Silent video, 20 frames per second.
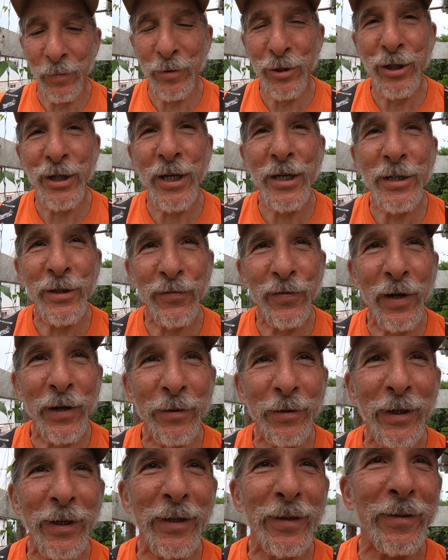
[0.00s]
qi is
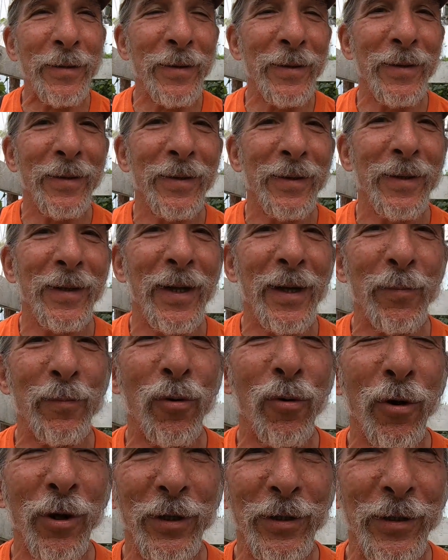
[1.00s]
very
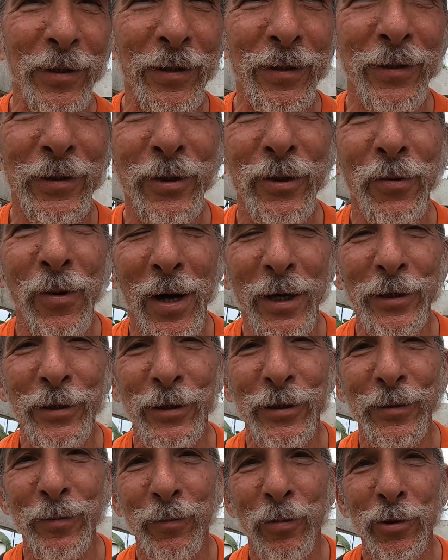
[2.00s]
important to
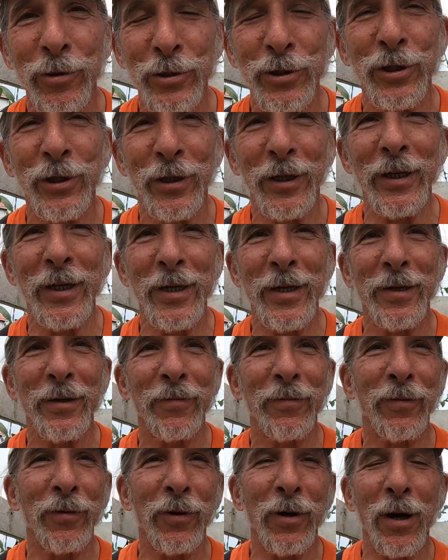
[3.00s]
us personally,
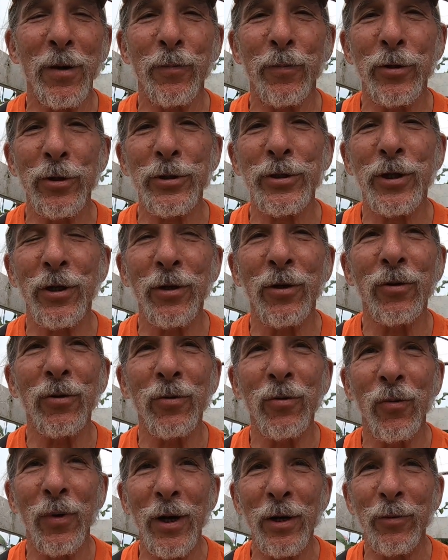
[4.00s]
for our
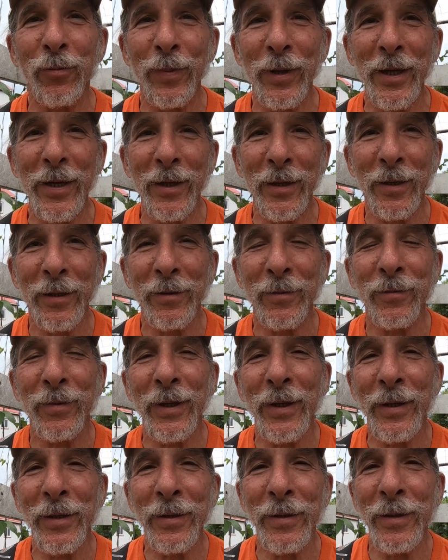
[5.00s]
personal well-being.
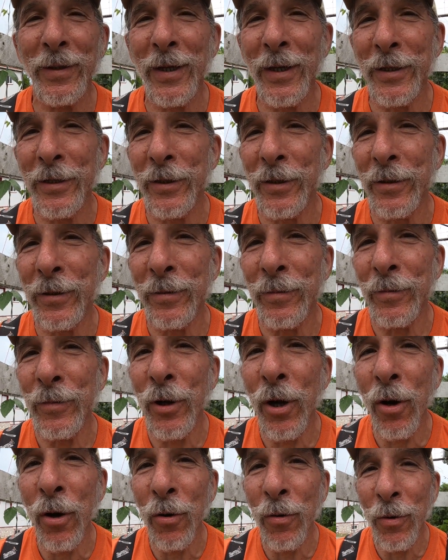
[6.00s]
We need to
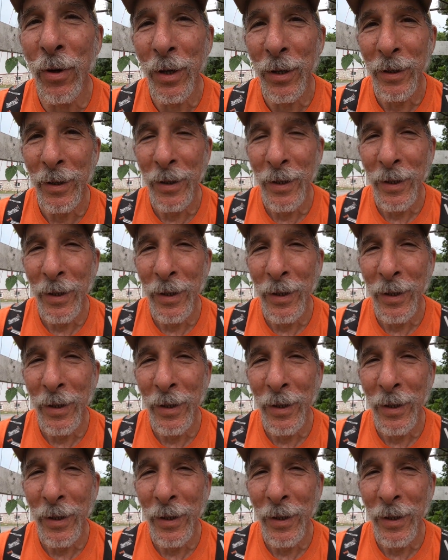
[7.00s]
know,